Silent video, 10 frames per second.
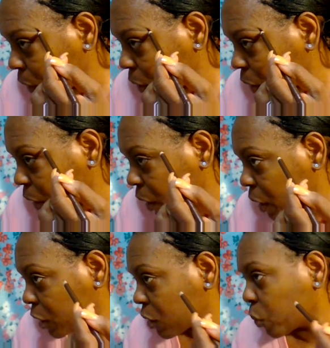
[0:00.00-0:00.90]
okay
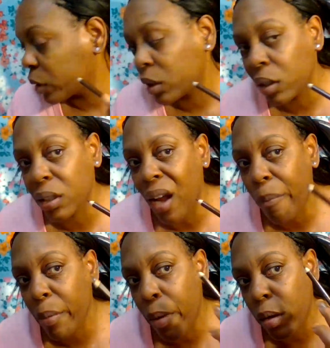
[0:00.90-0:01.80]
and you want to
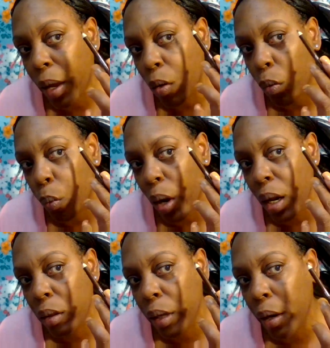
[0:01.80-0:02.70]
stop about like
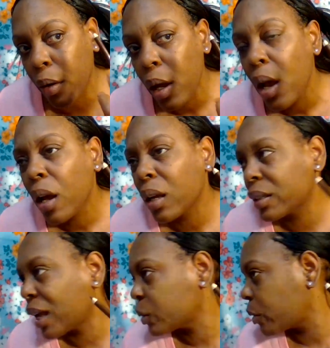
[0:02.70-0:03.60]
right there because
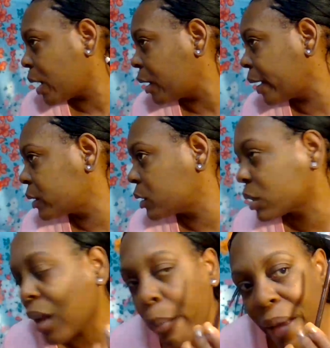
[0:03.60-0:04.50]
that's where I like to
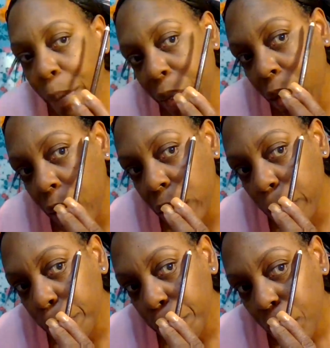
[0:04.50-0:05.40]
stop at because
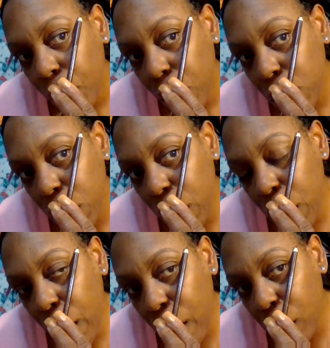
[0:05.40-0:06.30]
see
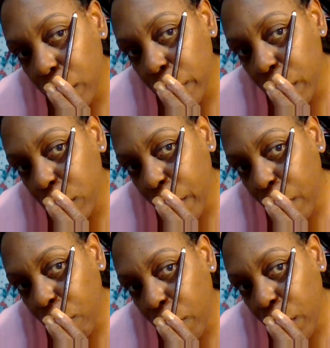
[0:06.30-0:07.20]
how it's
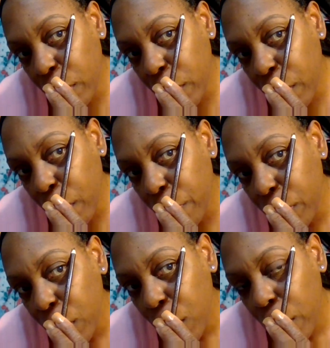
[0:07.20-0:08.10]
like right there
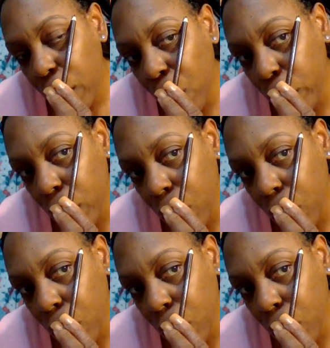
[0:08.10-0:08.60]
you don't want to